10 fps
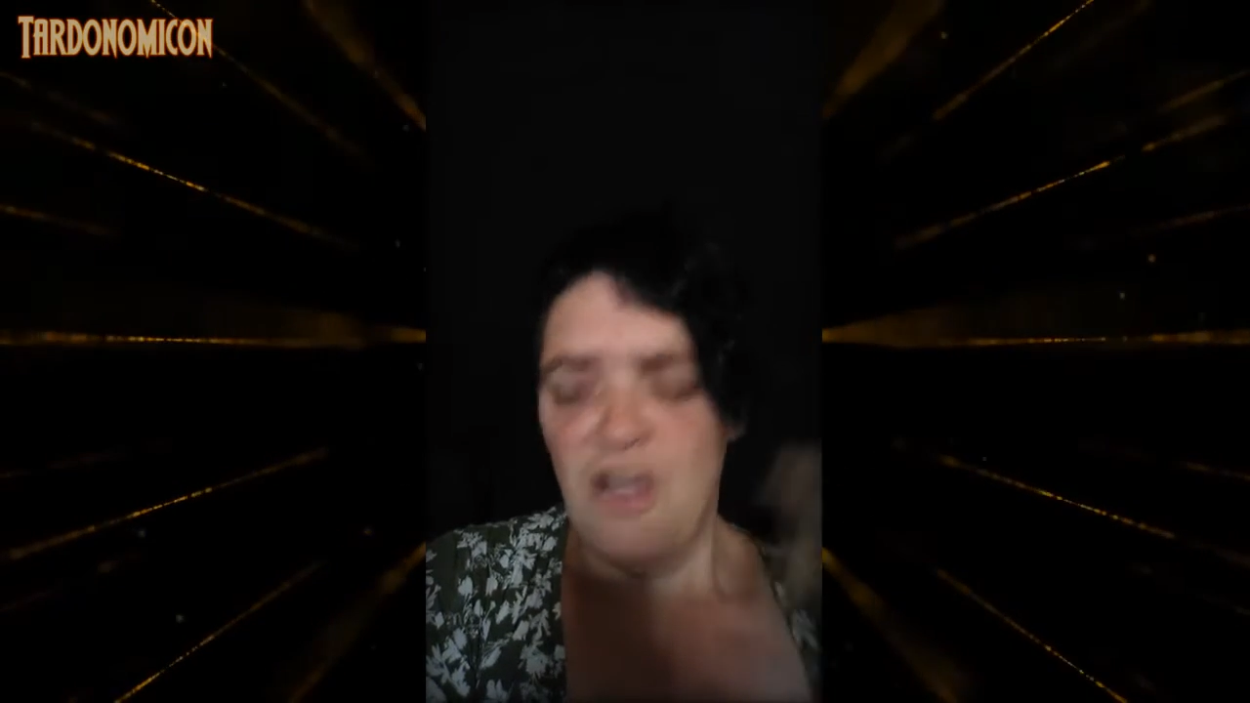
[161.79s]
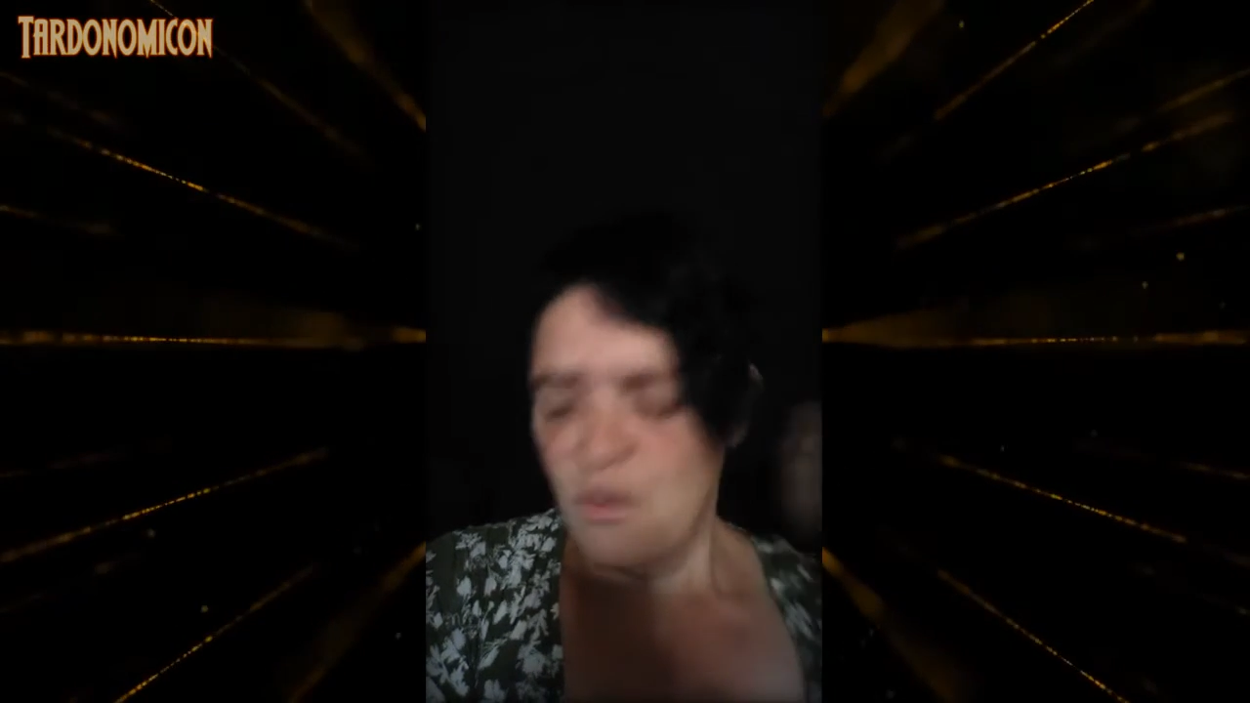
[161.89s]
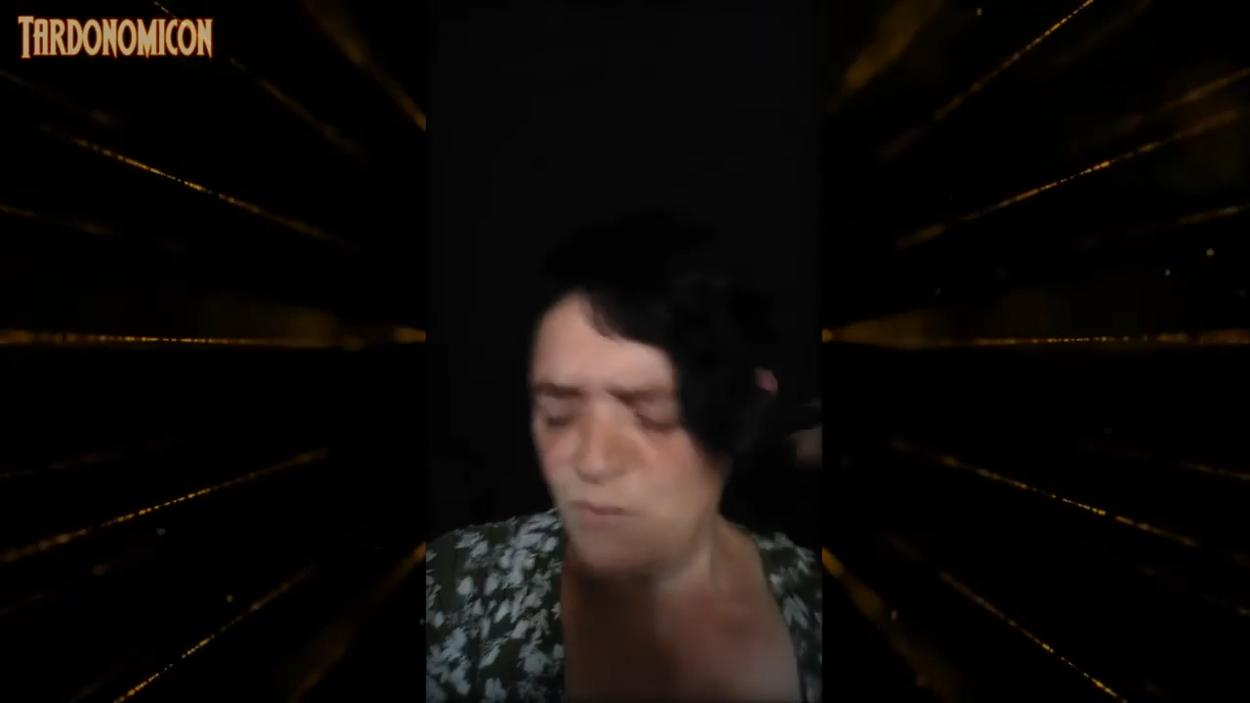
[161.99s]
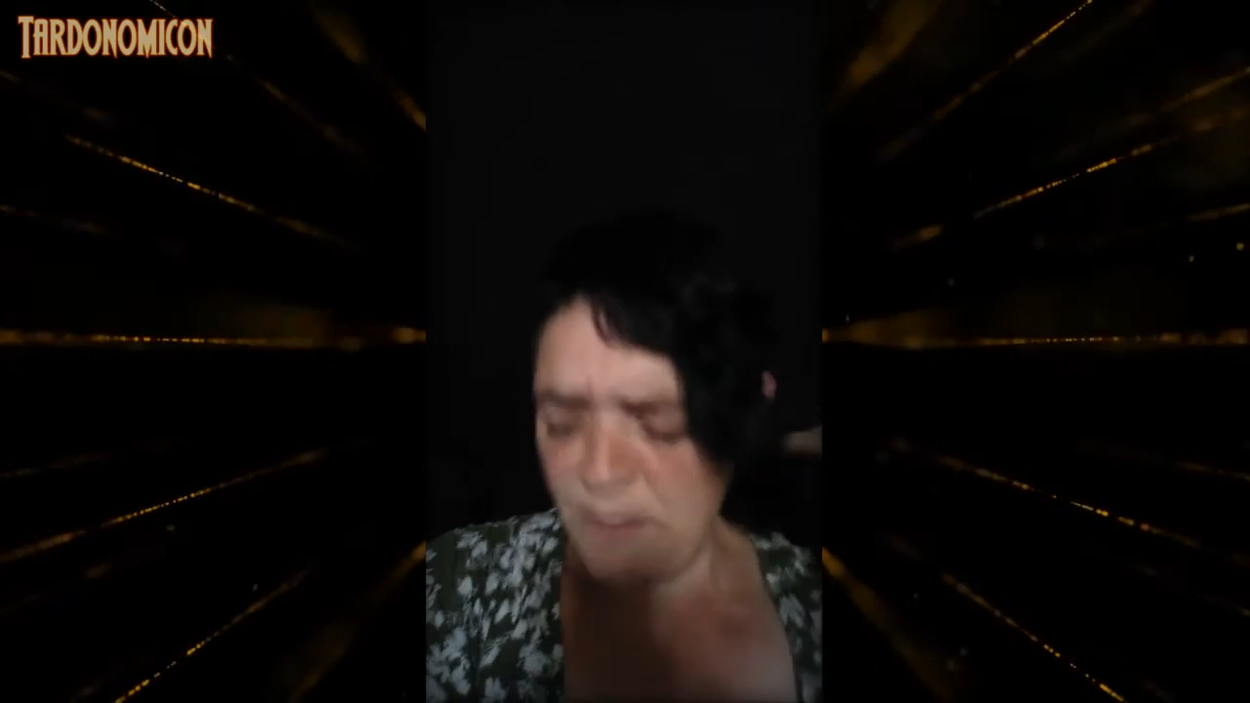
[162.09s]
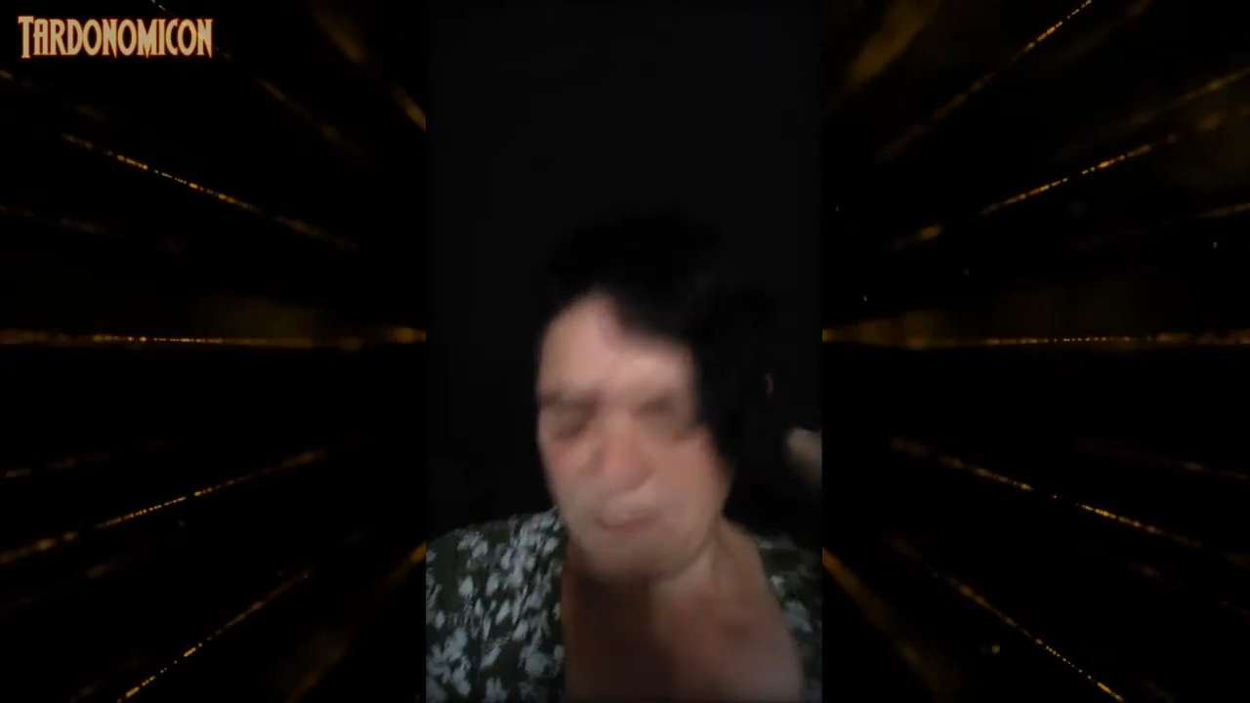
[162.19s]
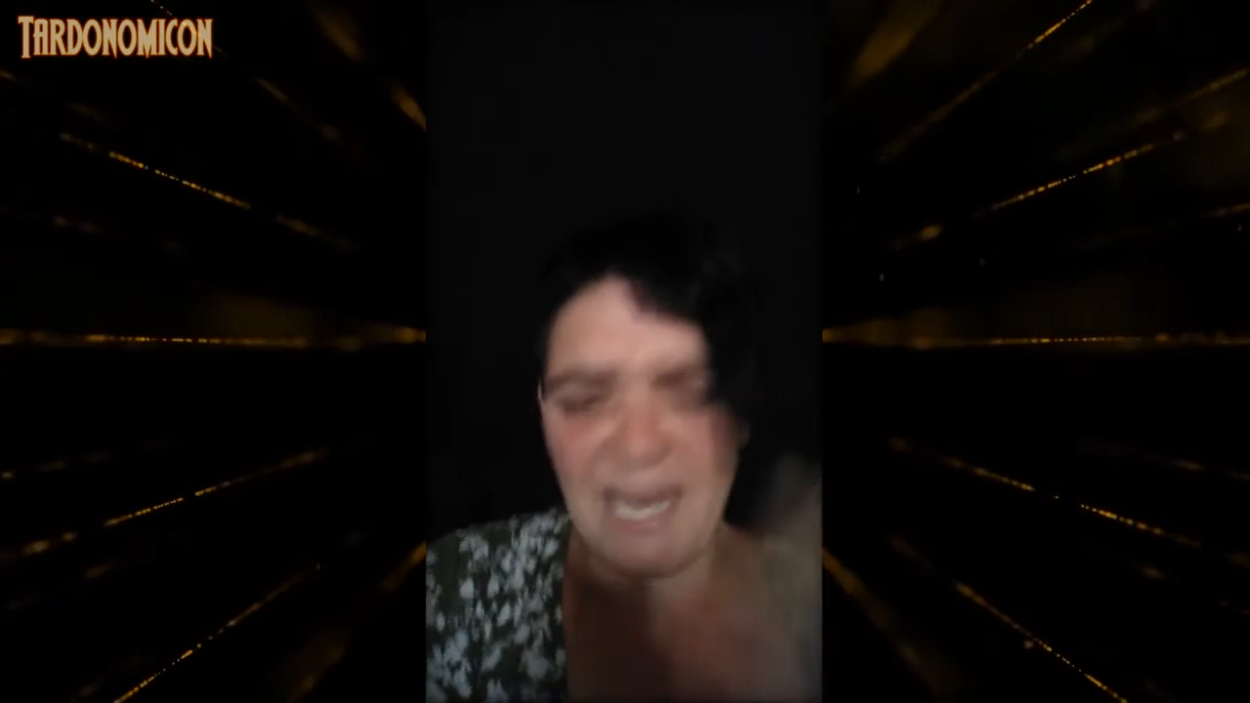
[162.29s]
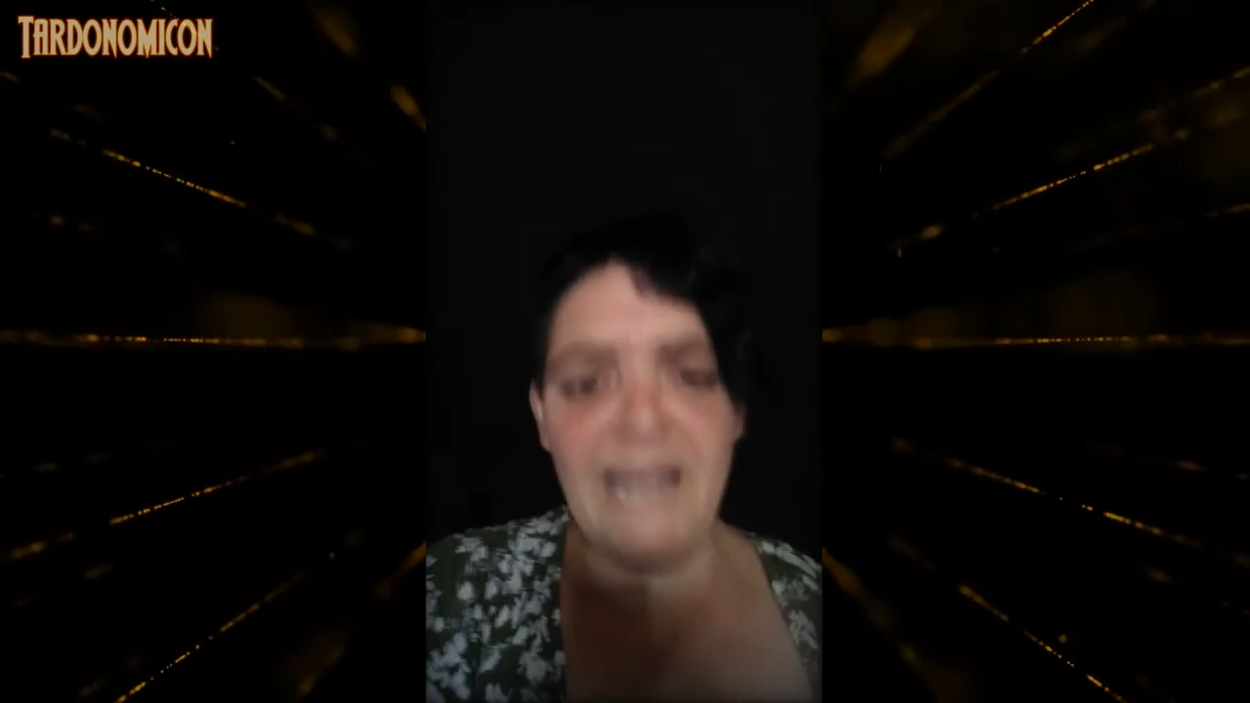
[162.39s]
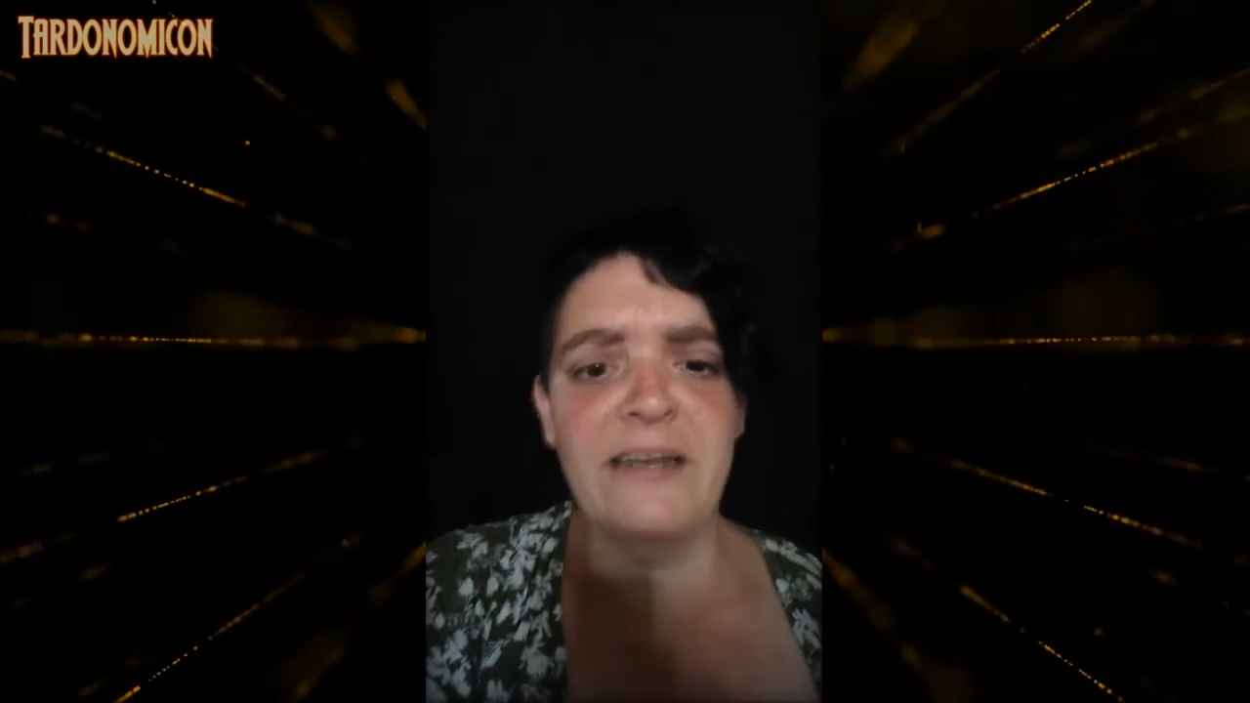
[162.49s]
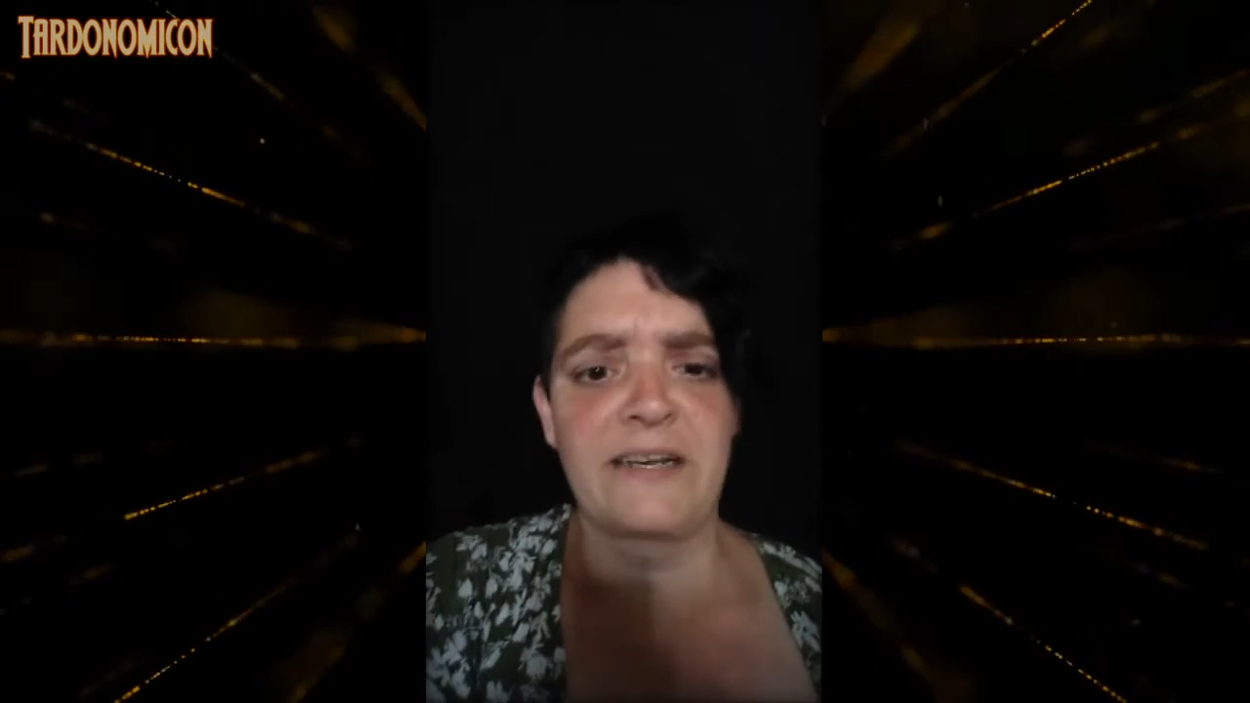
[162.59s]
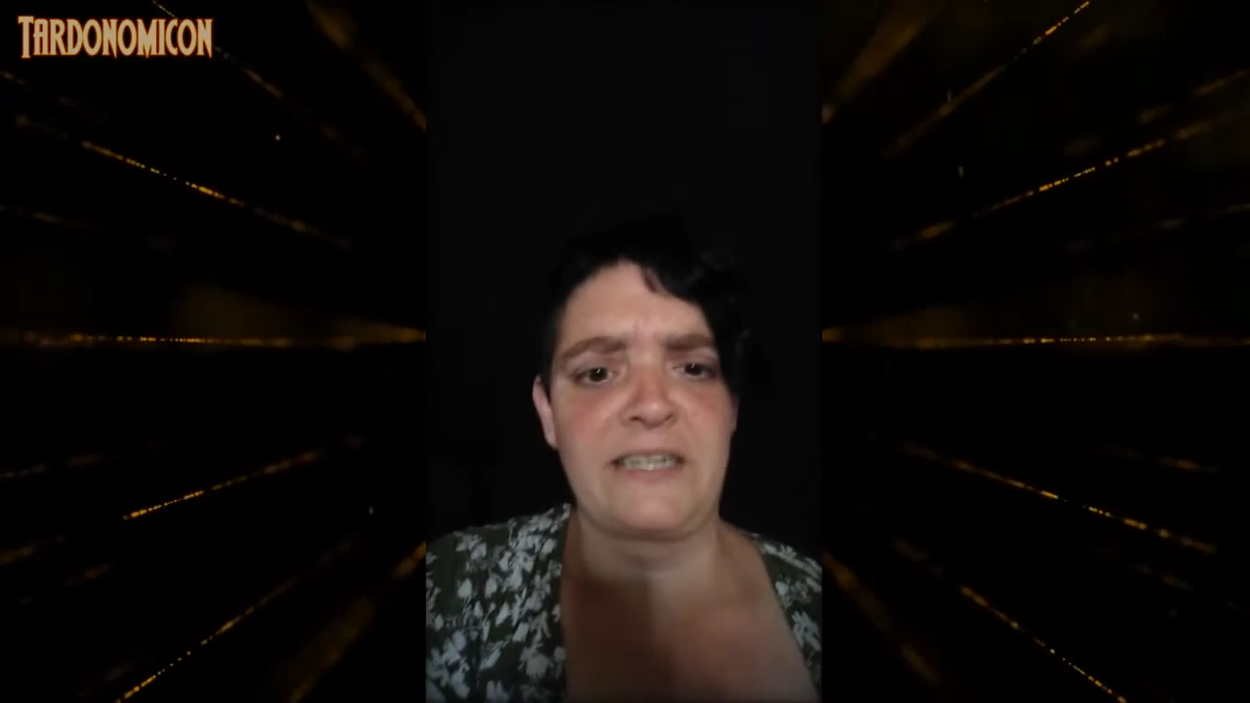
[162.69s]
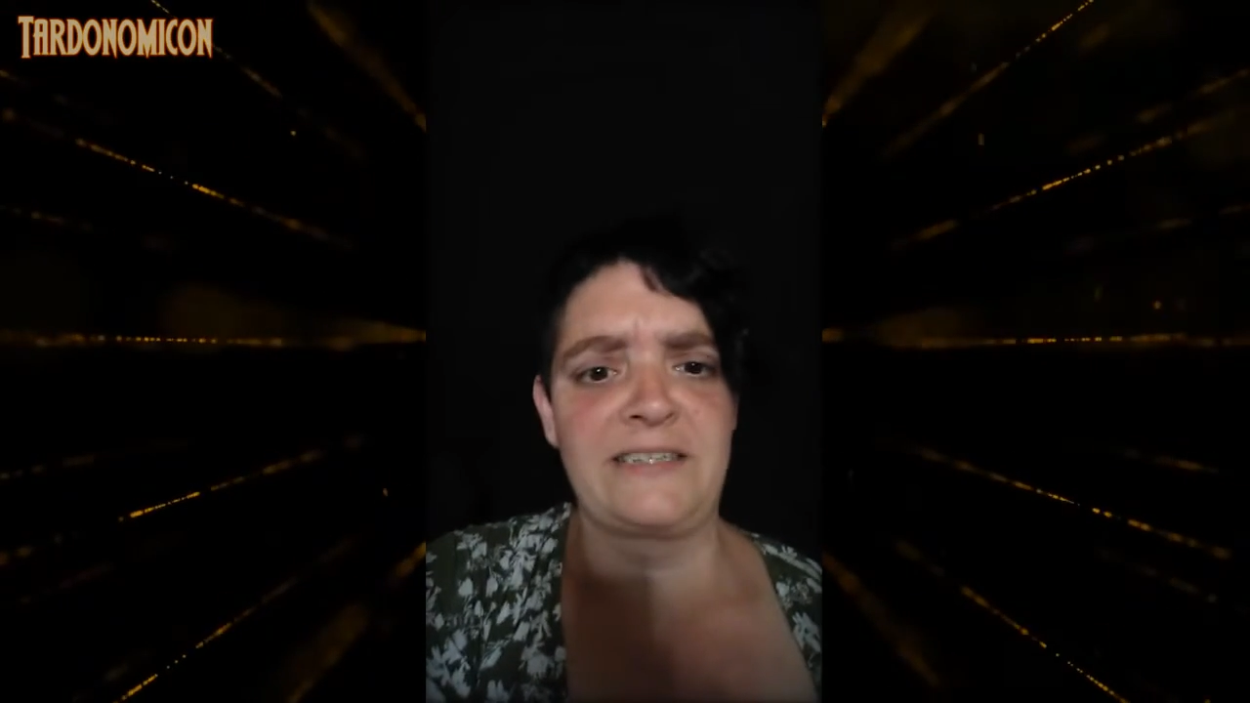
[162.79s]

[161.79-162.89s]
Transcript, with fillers: repeatedly